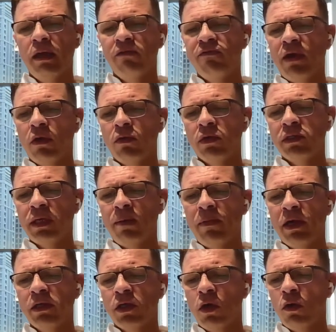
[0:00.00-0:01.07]
a lot of founders,
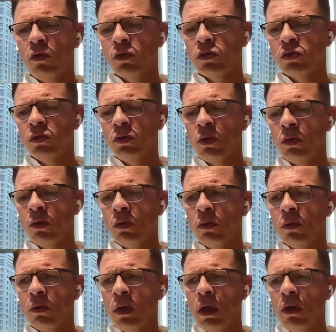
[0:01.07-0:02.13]
they might go
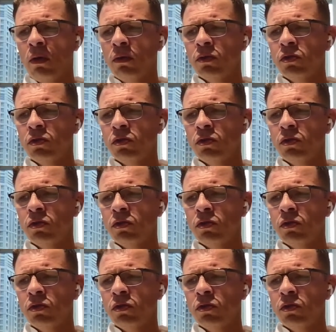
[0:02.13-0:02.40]
to